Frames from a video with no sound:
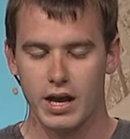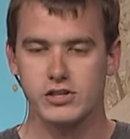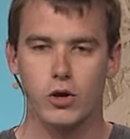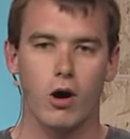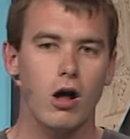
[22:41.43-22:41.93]

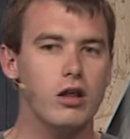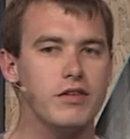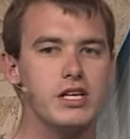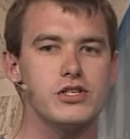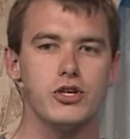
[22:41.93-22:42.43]
And so all
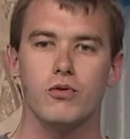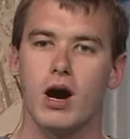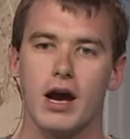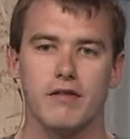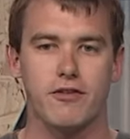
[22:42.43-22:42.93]
of these
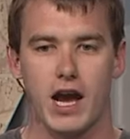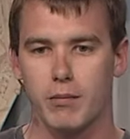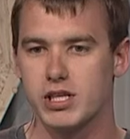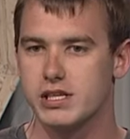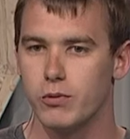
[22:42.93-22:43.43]
UI and
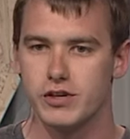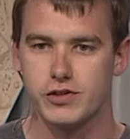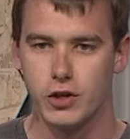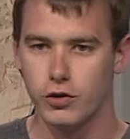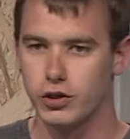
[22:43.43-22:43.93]
fragments that
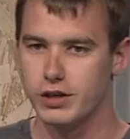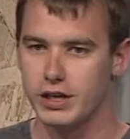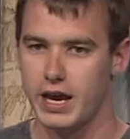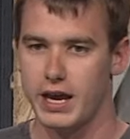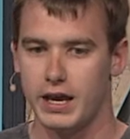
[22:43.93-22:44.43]
we've shown you
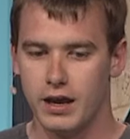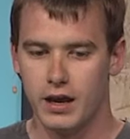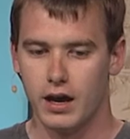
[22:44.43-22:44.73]
today,